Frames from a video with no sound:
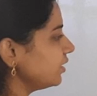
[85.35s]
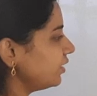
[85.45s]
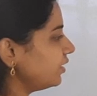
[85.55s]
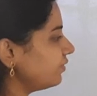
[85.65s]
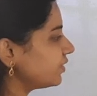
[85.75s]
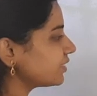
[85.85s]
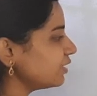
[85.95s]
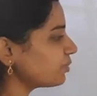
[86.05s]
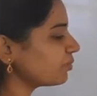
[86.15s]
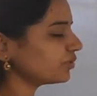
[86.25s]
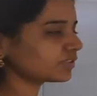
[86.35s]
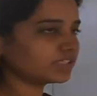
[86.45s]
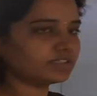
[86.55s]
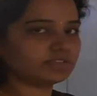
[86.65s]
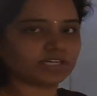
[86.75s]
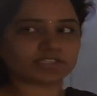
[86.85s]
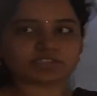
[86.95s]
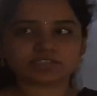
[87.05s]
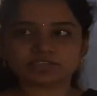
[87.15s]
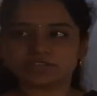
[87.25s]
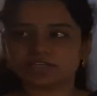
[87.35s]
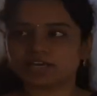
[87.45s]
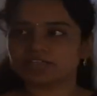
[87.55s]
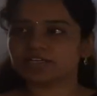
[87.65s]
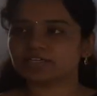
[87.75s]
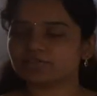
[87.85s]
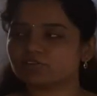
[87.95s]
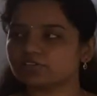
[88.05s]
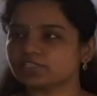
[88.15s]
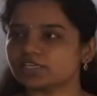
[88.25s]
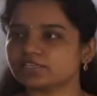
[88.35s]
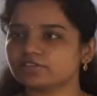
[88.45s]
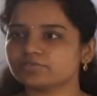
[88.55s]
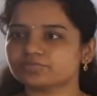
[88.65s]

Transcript: inversely proportional to x, at that time what you will get?